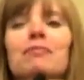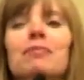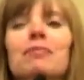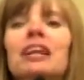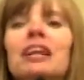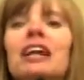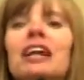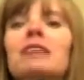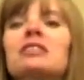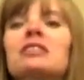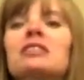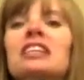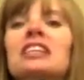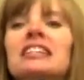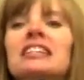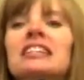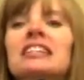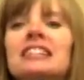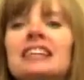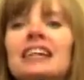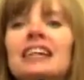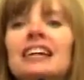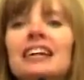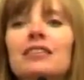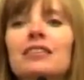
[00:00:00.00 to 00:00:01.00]
But I
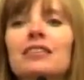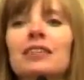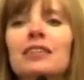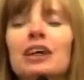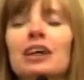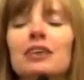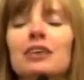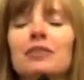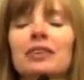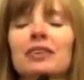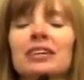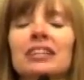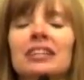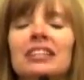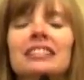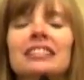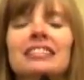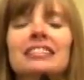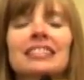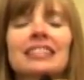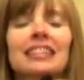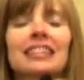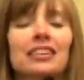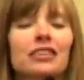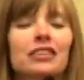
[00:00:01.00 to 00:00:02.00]
guess what I wanted
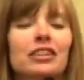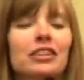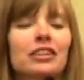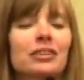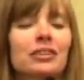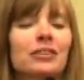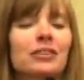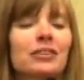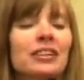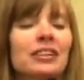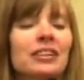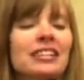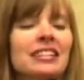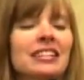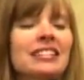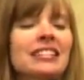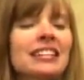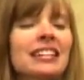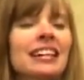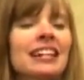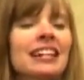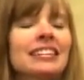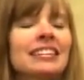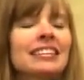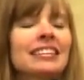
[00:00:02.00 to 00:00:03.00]
to tell you is
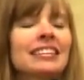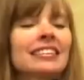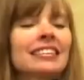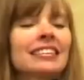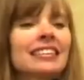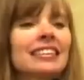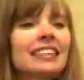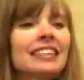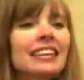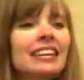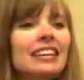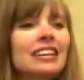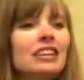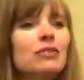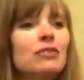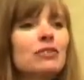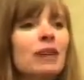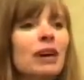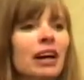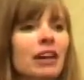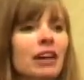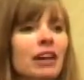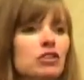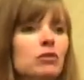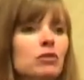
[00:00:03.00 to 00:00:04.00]
that you
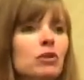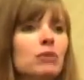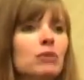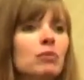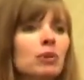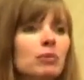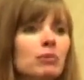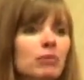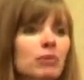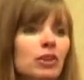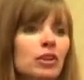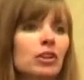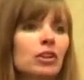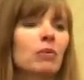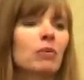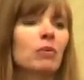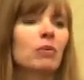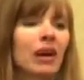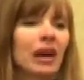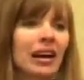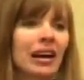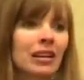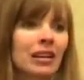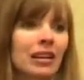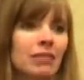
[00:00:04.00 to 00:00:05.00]
have to remember your
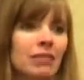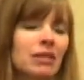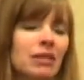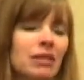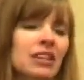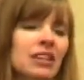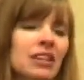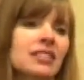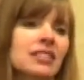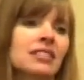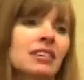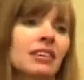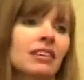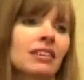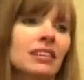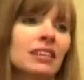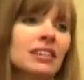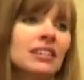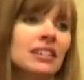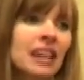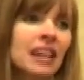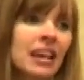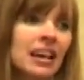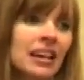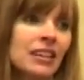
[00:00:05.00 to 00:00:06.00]
why, because on the
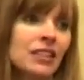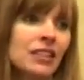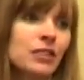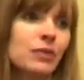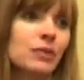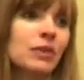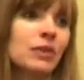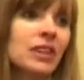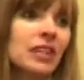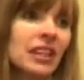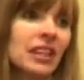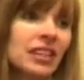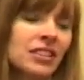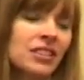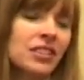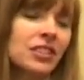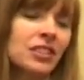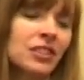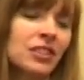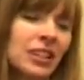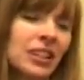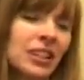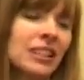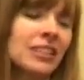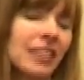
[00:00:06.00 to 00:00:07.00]
days when things
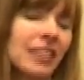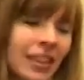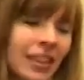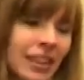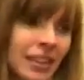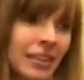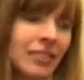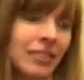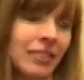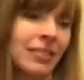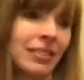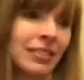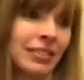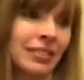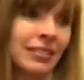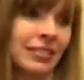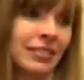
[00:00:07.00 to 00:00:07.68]
do get tough,